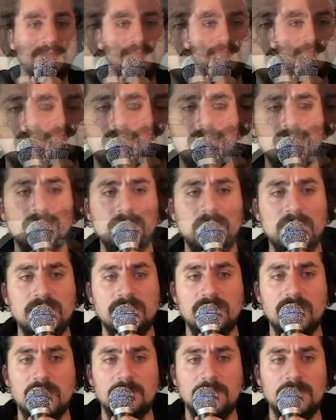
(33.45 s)
The two main
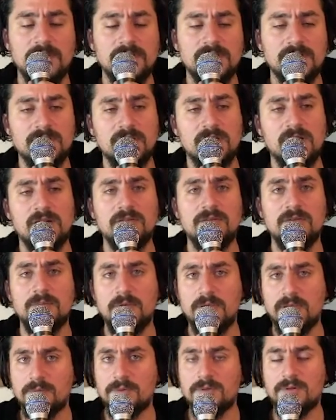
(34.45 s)
topics of the
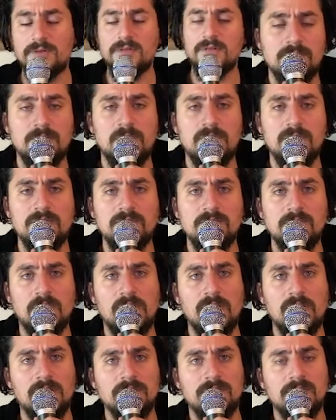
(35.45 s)
paper both
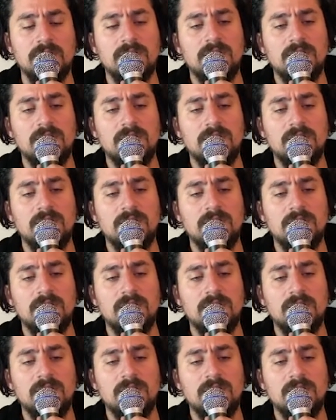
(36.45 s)
involve